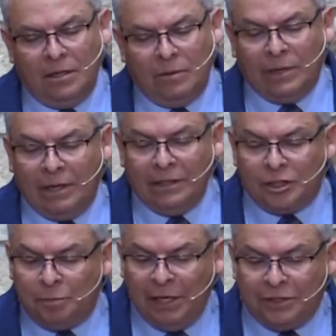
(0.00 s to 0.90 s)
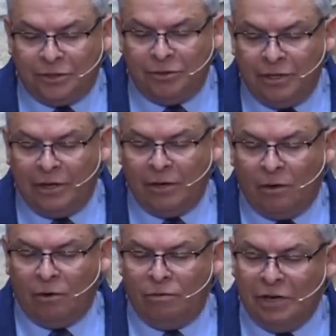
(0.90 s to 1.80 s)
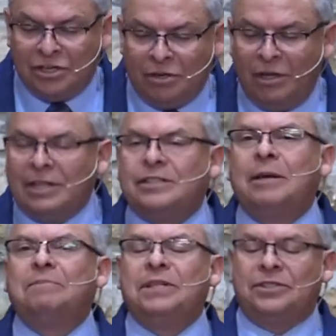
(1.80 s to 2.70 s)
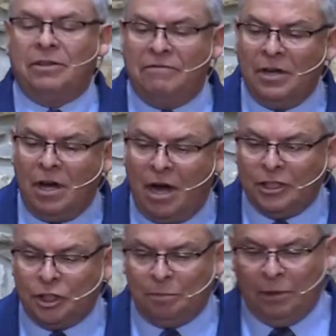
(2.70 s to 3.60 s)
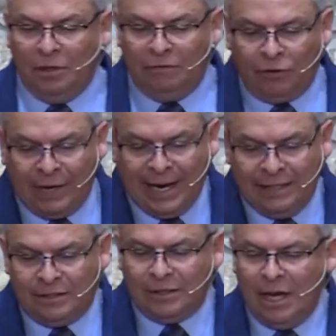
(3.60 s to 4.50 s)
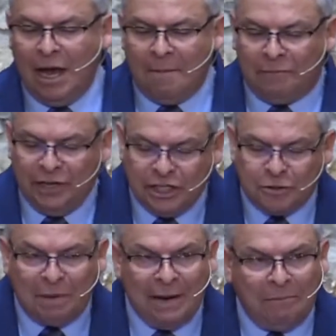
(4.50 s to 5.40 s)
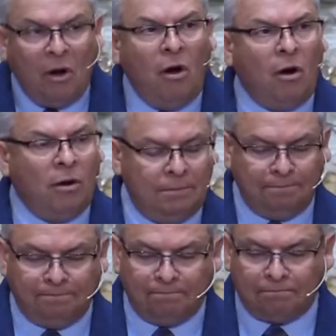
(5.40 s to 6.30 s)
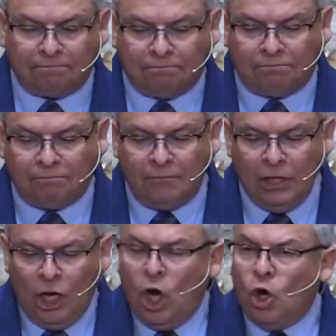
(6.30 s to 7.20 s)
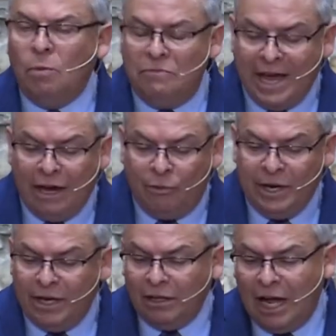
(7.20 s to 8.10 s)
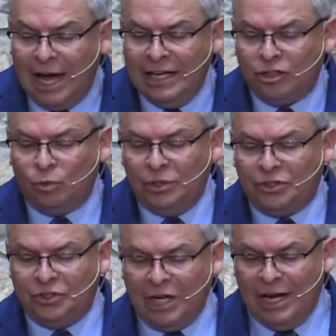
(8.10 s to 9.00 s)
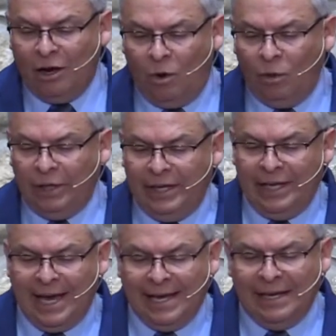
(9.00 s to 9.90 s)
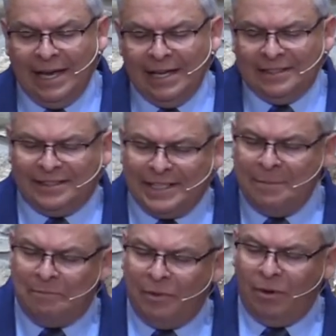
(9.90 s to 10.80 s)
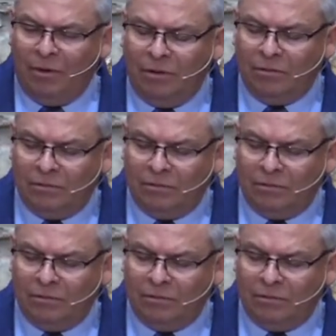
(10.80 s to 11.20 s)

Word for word: Well, it speaks to their original acceptance of the gospel of grace preached by Paul, whom they realized was not only a simple